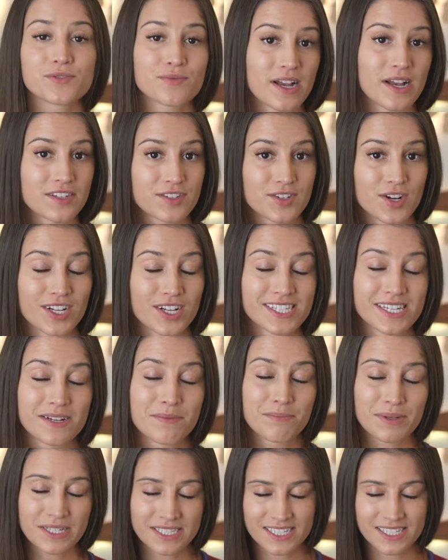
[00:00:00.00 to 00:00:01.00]
restaurants,
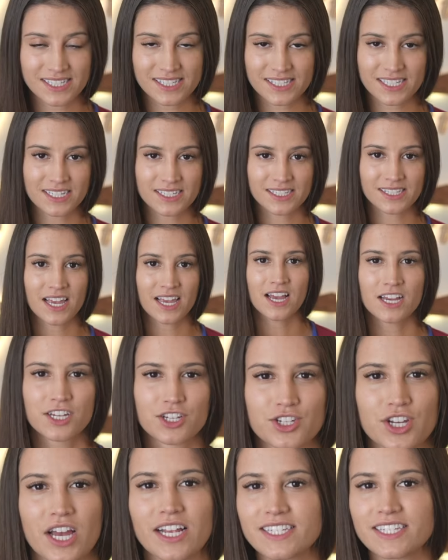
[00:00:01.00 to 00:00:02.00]
and businesses
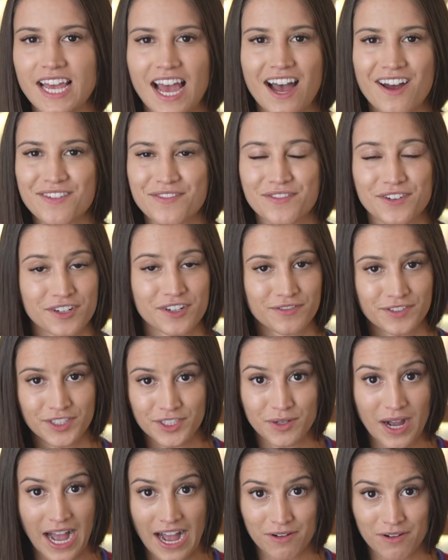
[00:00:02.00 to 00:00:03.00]
shut down for a
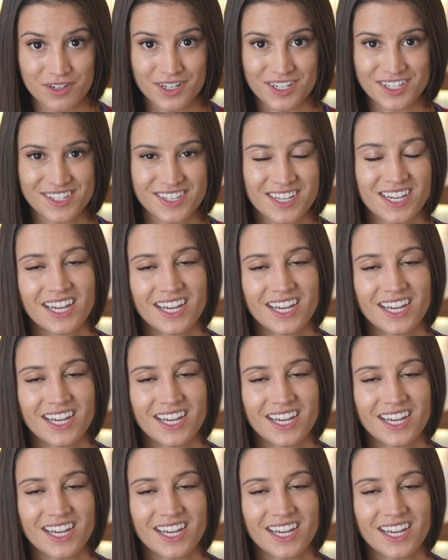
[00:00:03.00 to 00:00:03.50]
few hours.